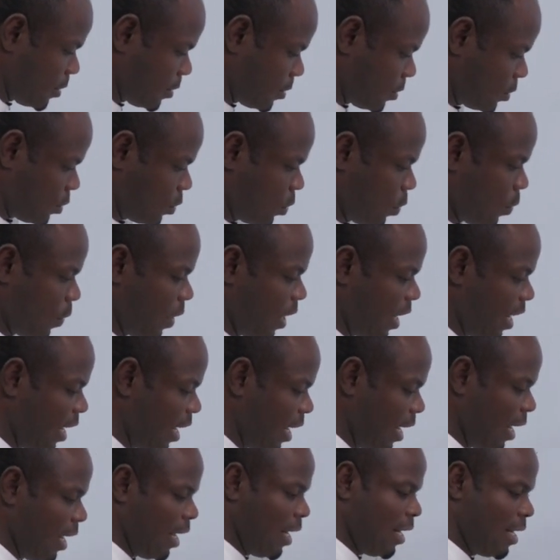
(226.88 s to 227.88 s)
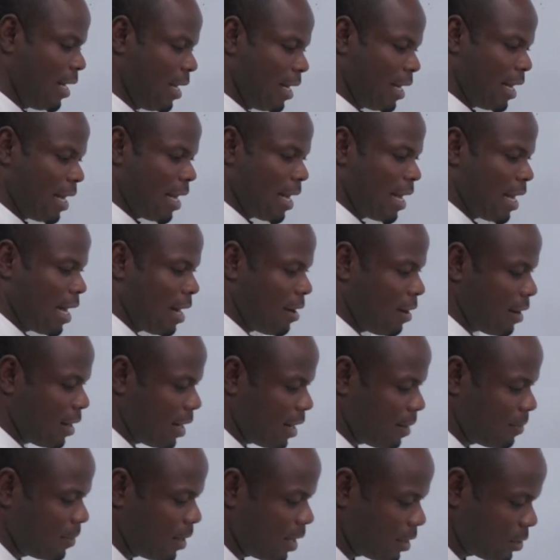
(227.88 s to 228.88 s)
So we need our
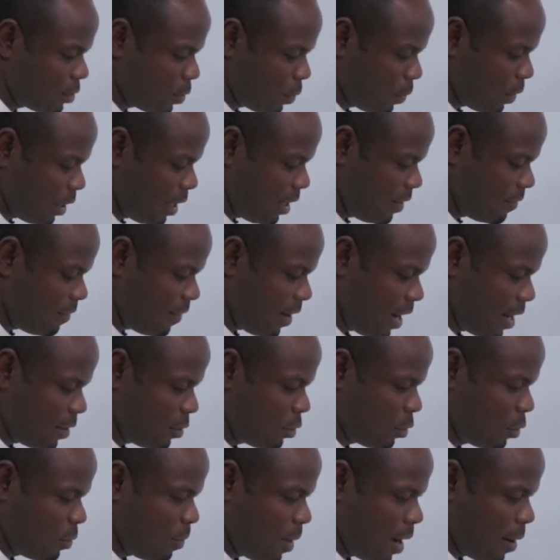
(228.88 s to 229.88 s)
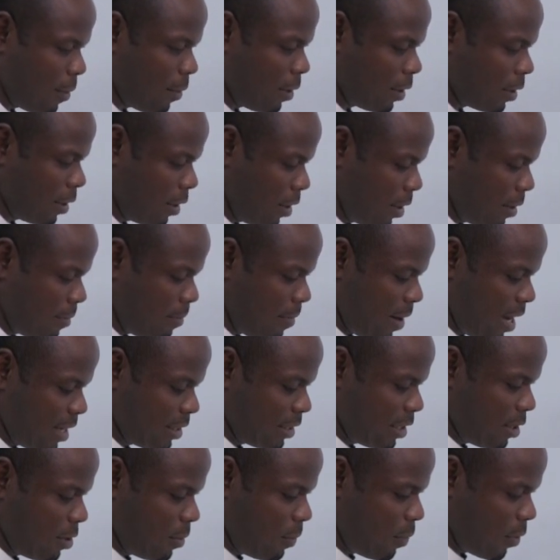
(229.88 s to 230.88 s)
lambda, so we divide through by what? By
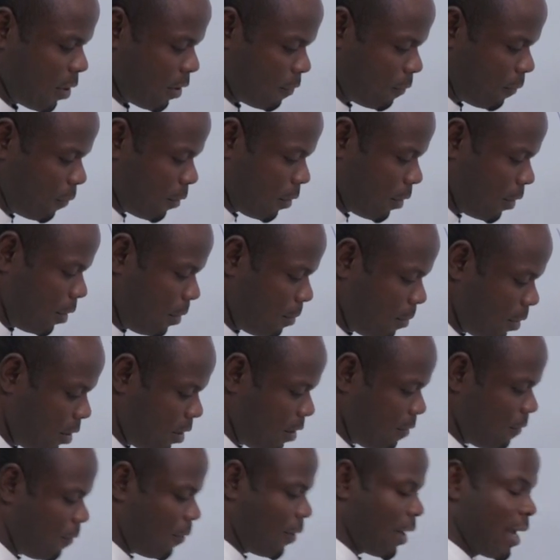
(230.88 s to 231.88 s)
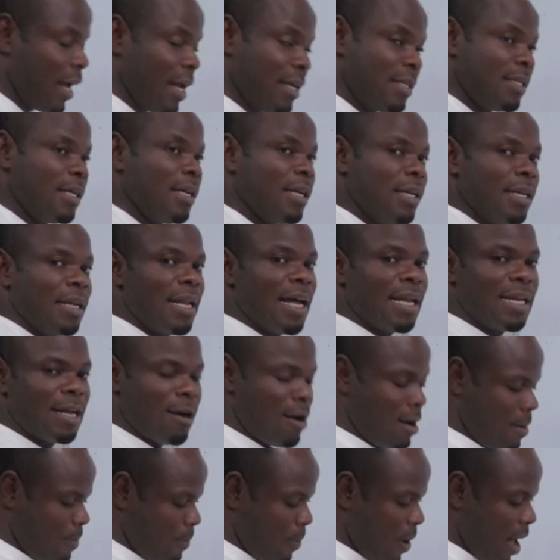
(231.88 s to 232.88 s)
0.4. But don't forget that
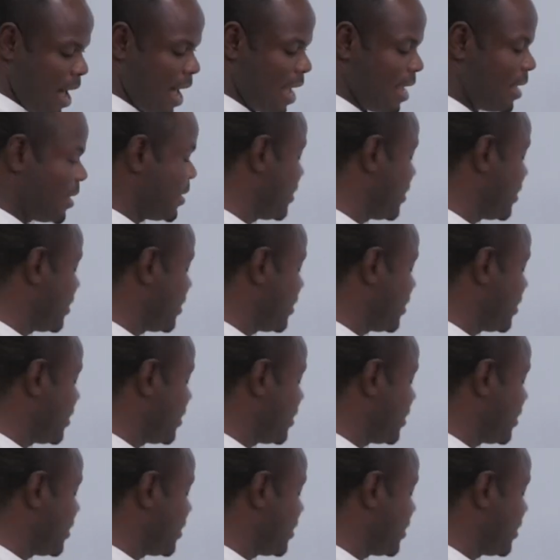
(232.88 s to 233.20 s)
our pi